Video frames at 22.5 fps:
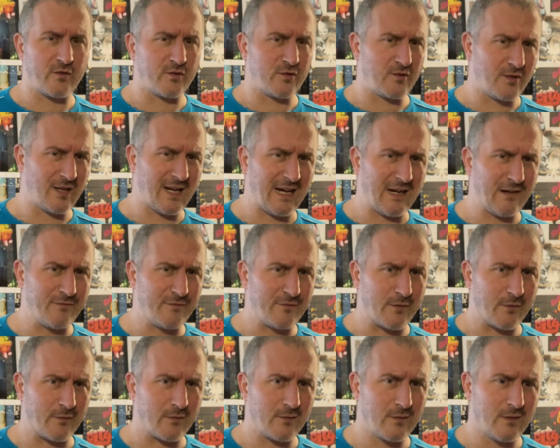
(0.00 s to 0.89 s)
you have
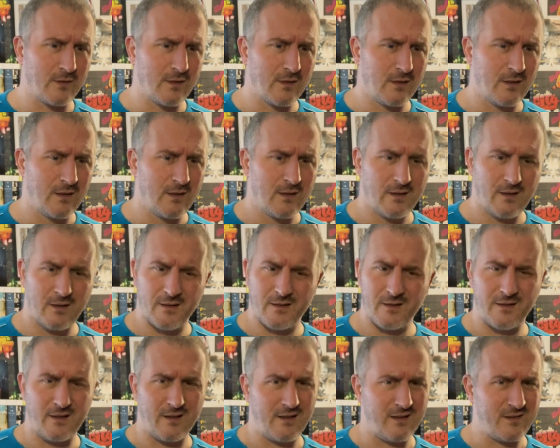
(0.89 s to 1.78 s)
to.
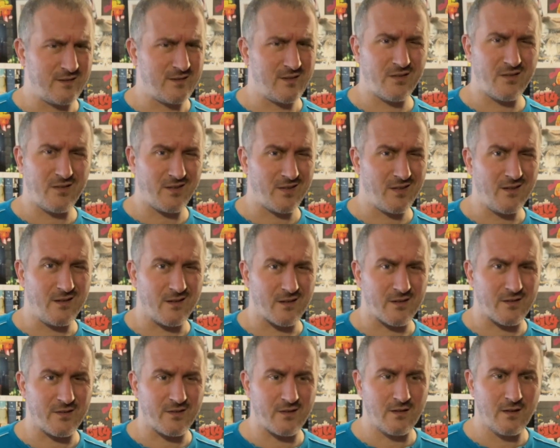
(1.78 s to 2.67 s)
It just
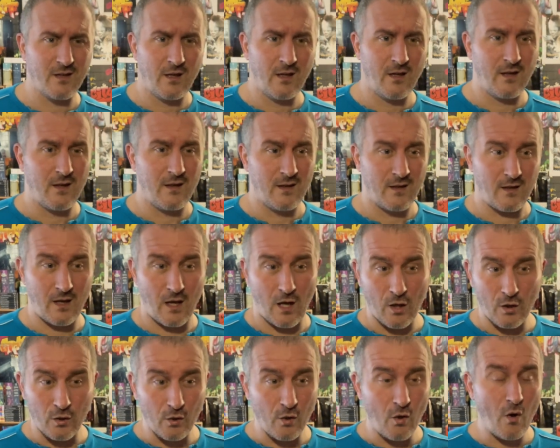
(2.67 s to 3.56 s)
sucks.
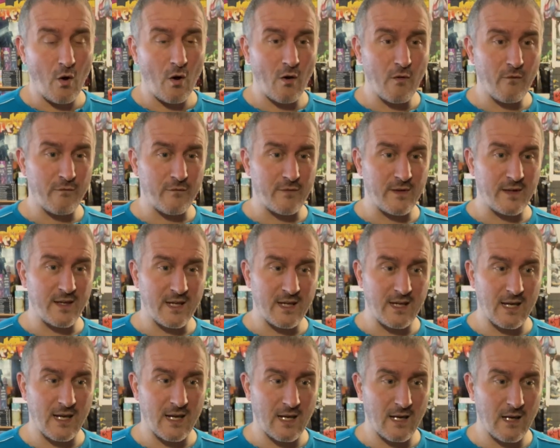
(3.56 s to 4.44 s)
A lot of
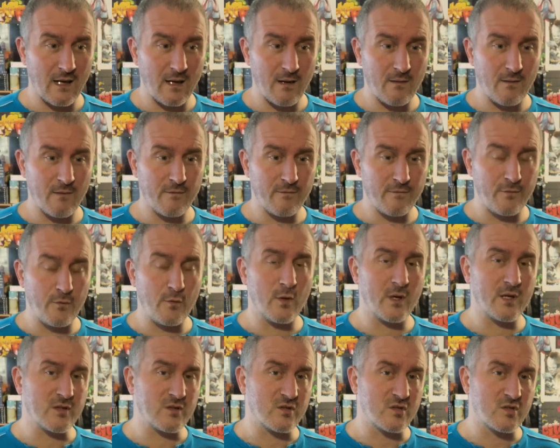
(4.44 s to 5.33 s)
the
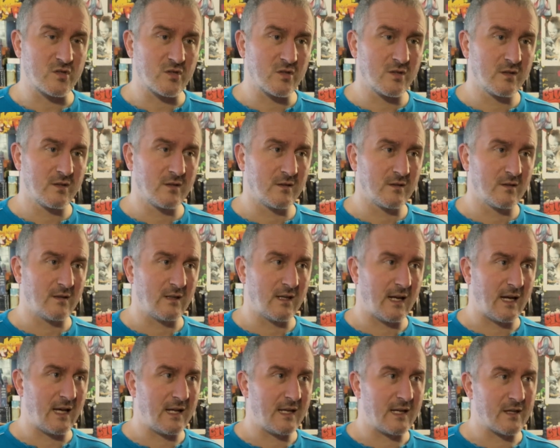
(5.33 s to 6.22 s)
footage
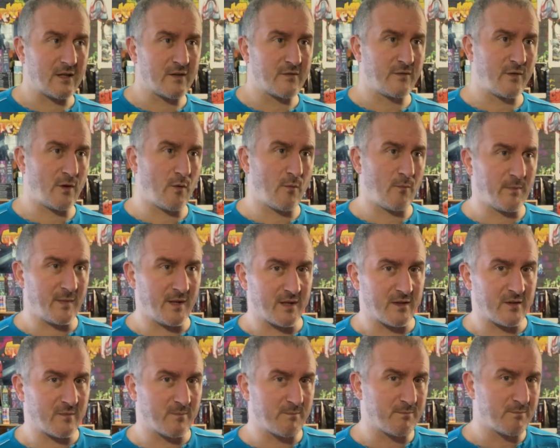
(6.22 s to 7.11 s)
in this film that
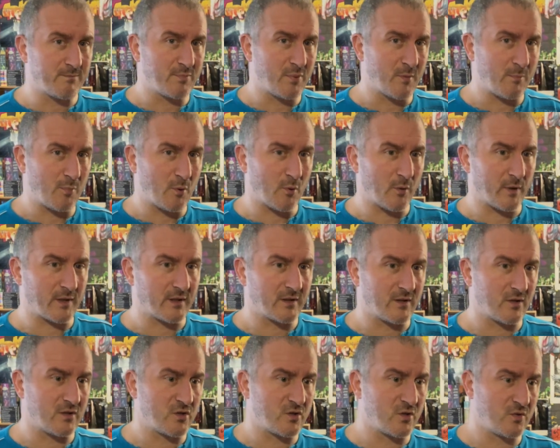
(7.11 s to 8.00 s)
is purporting
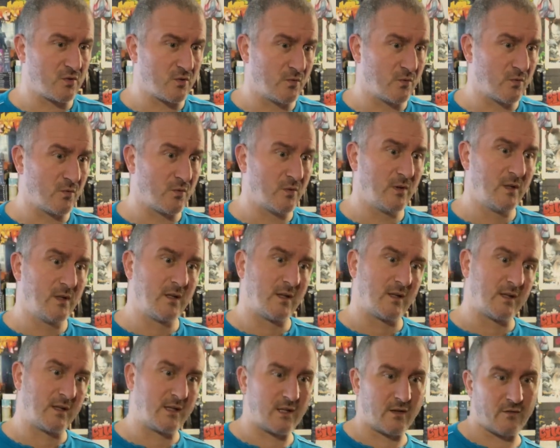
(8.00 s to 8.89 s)
to show
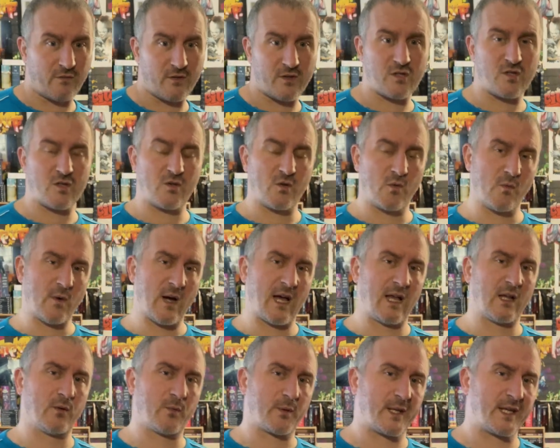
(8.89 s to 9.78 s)
the original
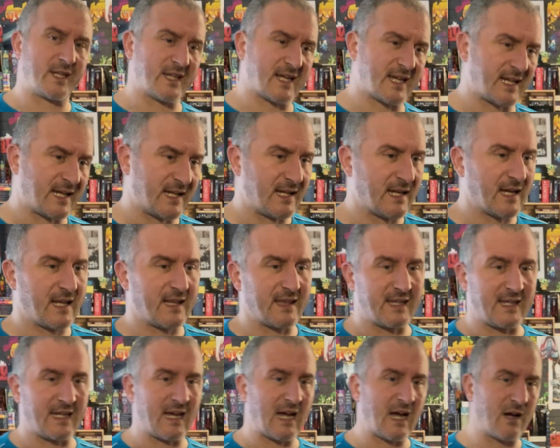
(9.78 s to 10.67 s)
Halloween night and
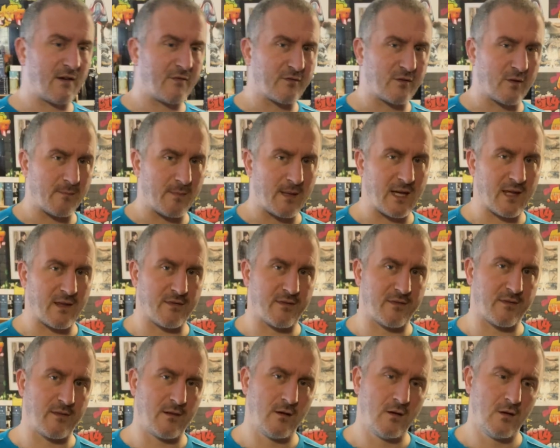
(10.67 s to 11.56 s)
the
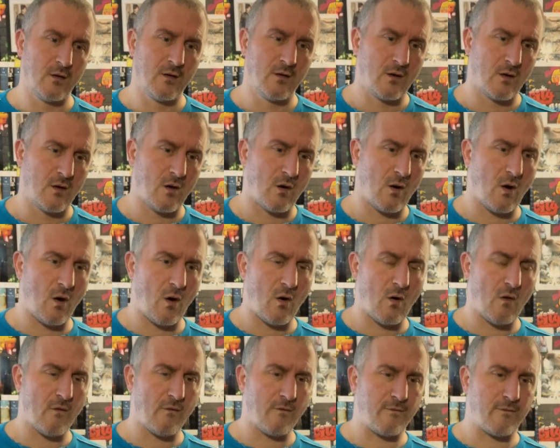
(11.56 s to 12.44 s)
aftermath
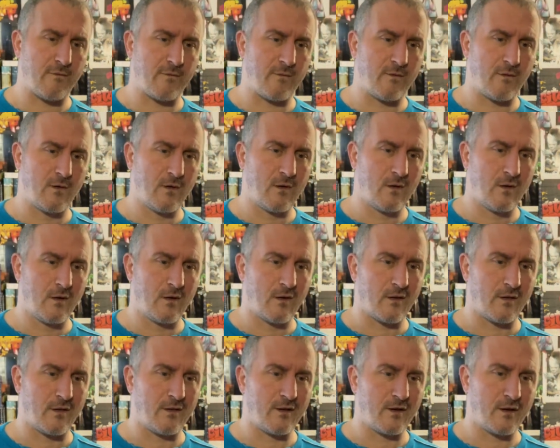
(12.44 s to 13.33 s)
of
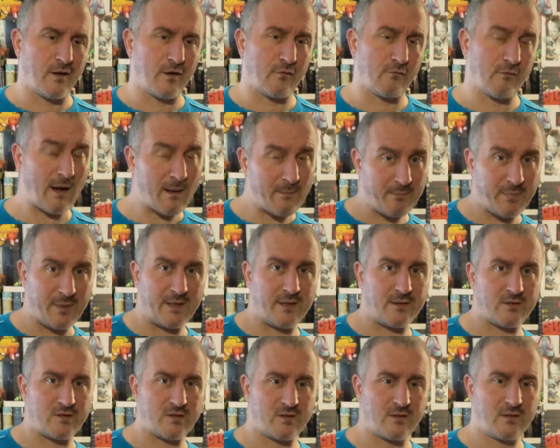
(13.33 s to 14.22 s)
the
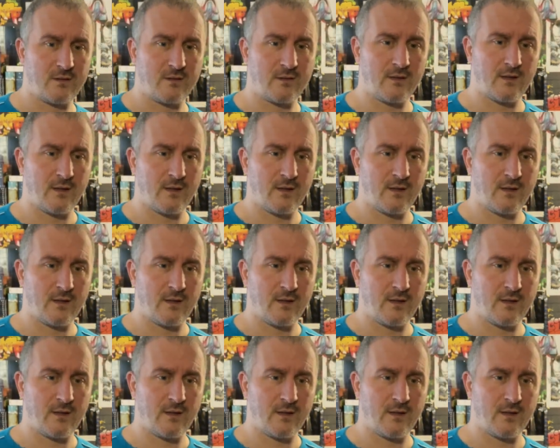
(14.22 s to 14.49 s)
rampage